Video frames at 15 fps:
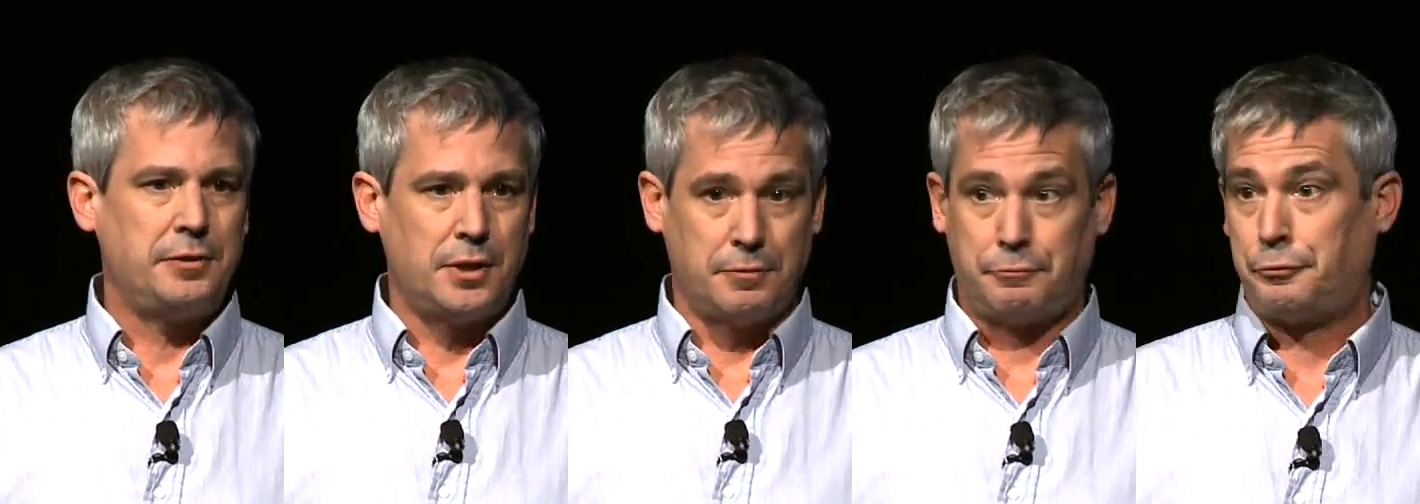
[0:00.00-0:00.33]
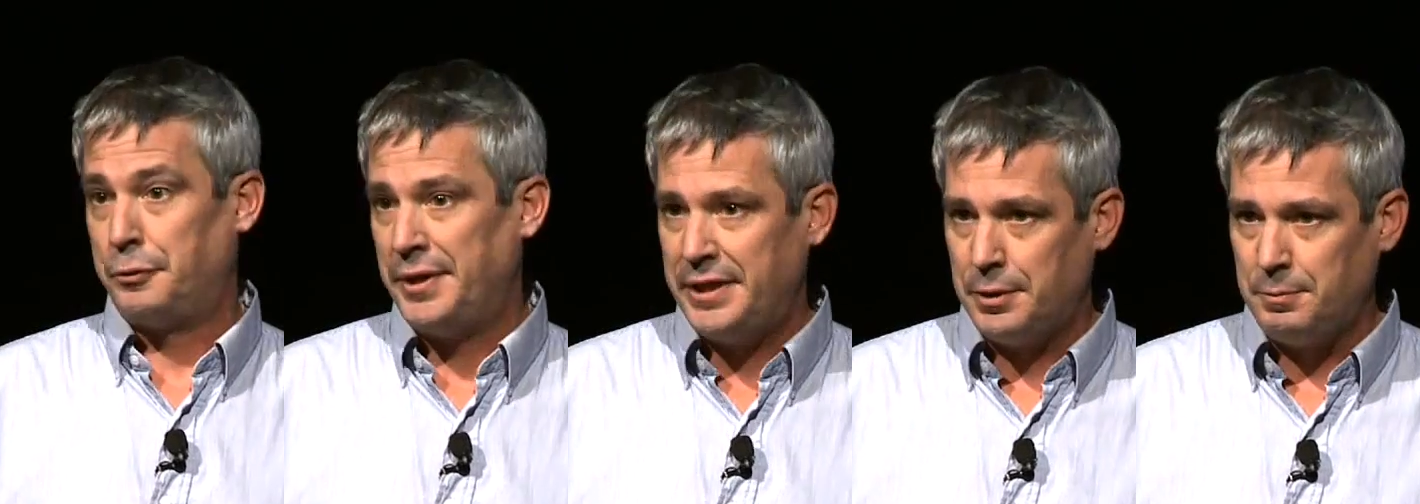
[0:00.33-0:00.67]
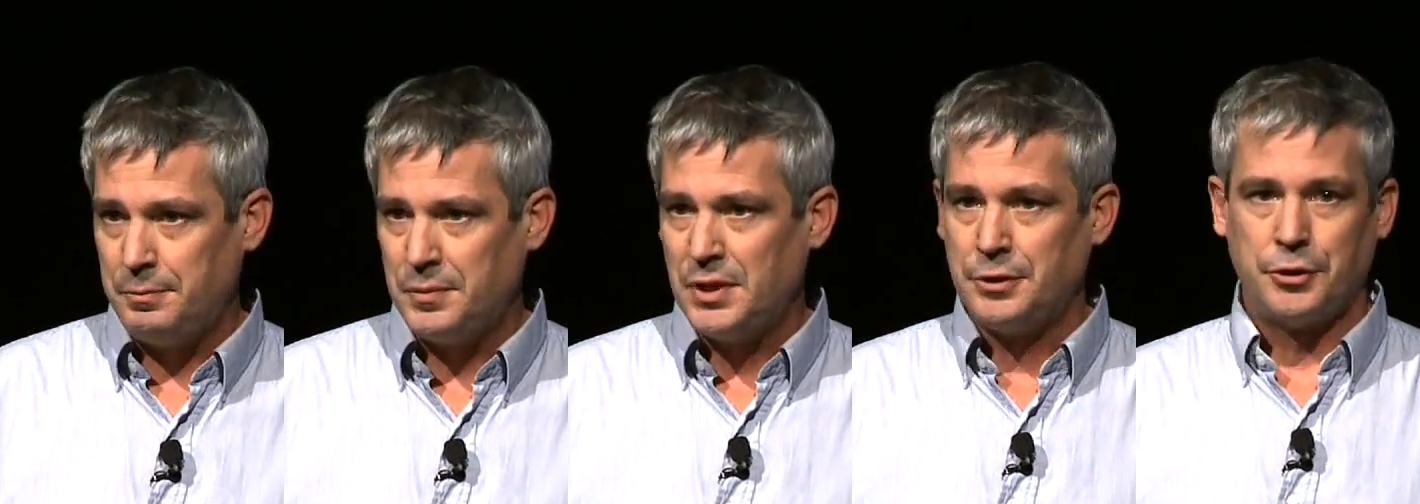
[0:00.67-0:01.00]
of
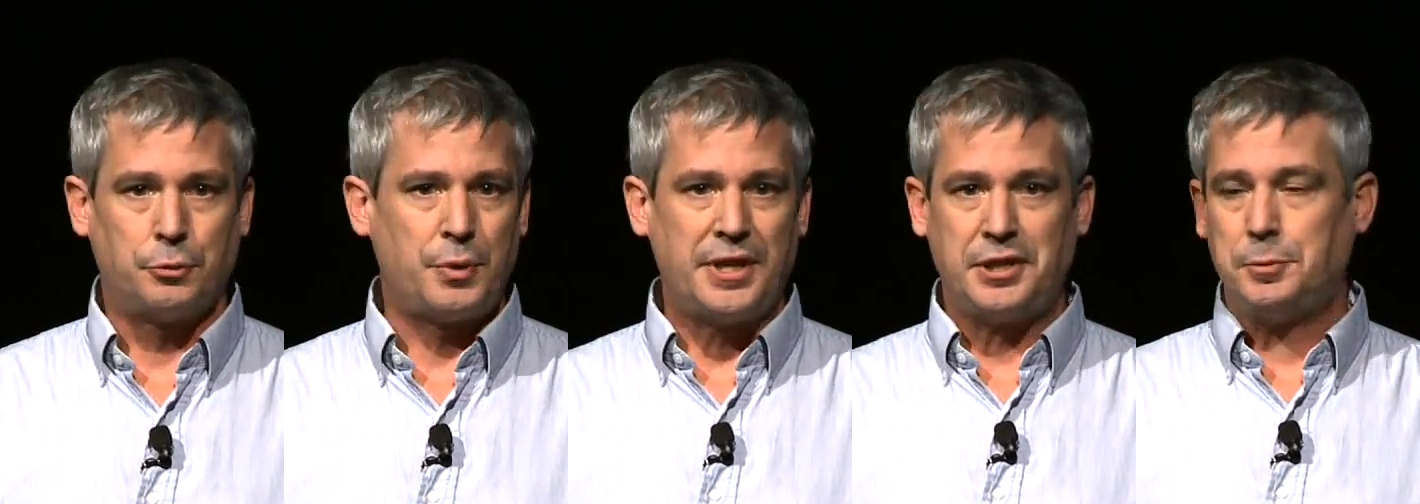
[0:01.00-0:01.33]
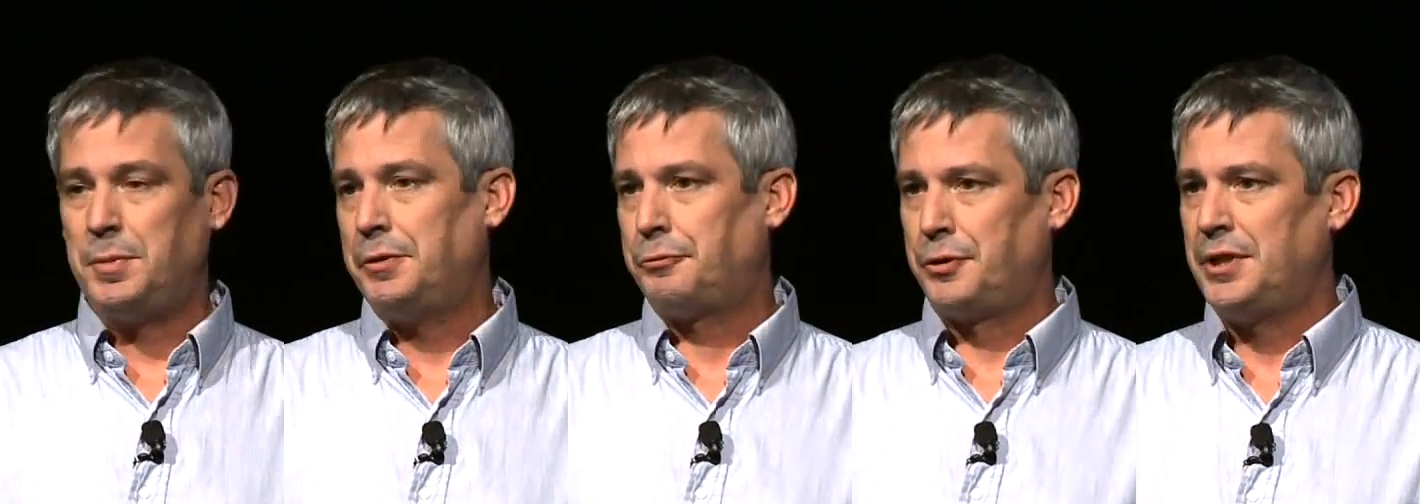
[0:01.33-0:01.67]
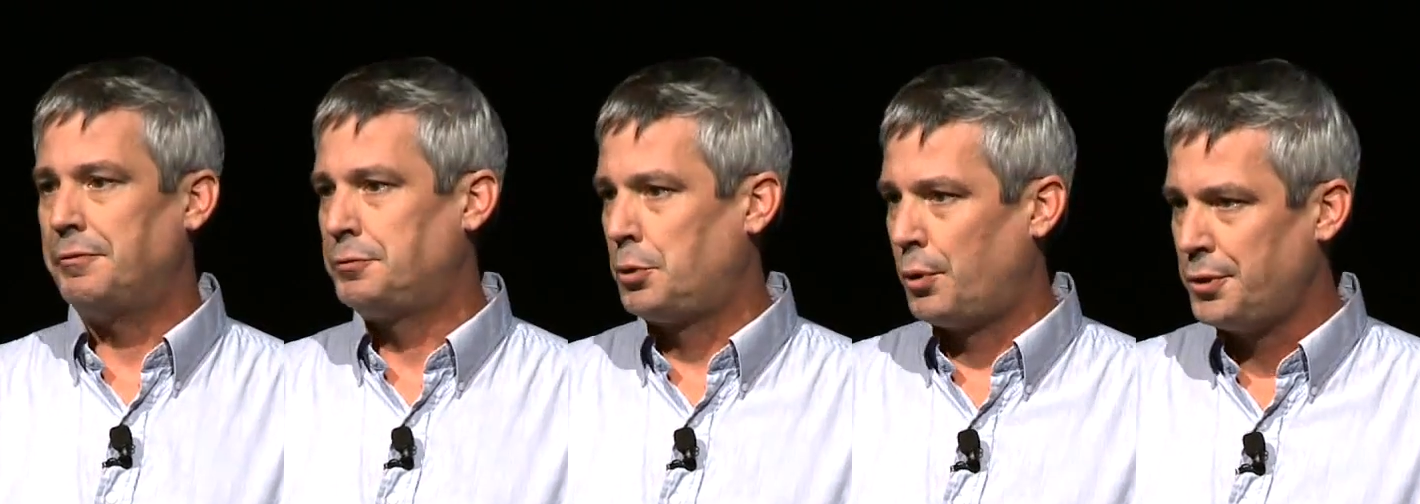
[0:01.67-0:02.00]
freedom, the right to be free
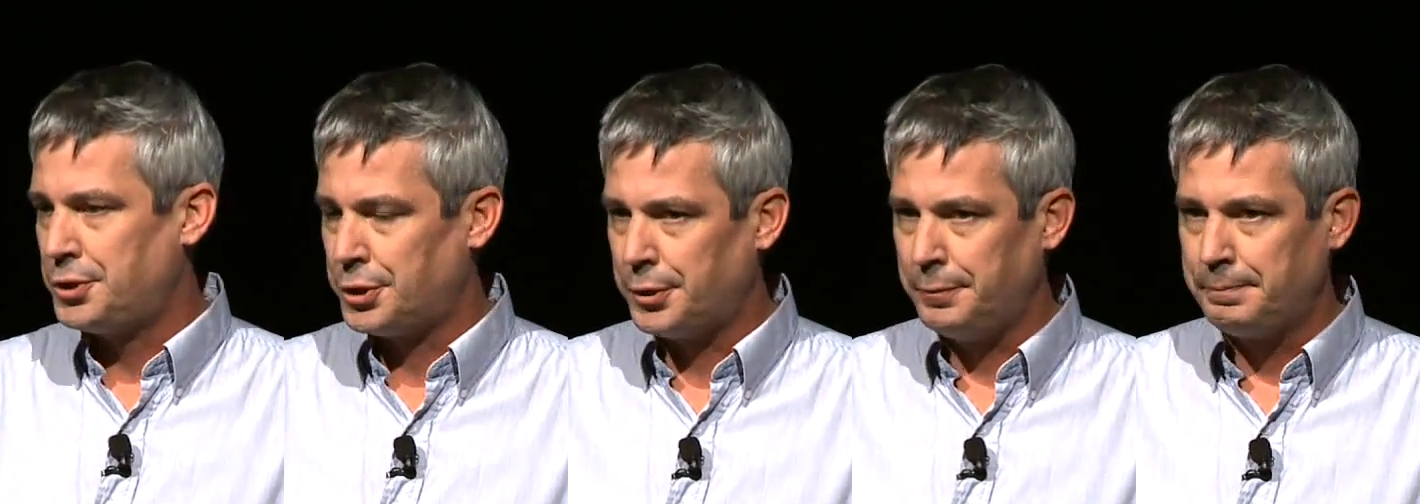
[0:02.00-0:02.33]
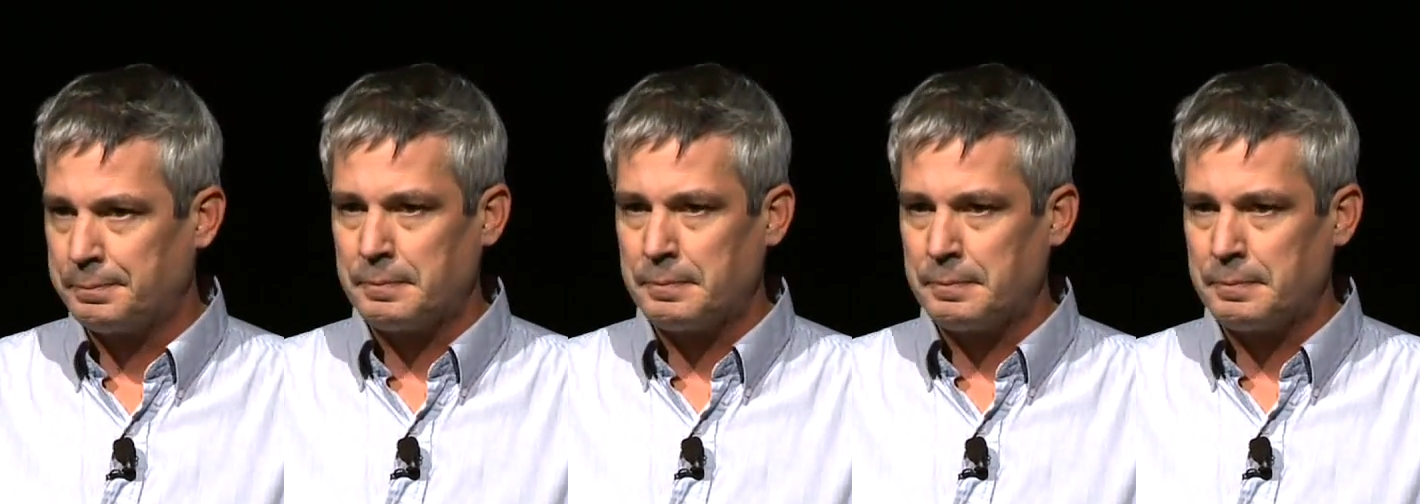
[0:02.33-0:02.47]
of torture.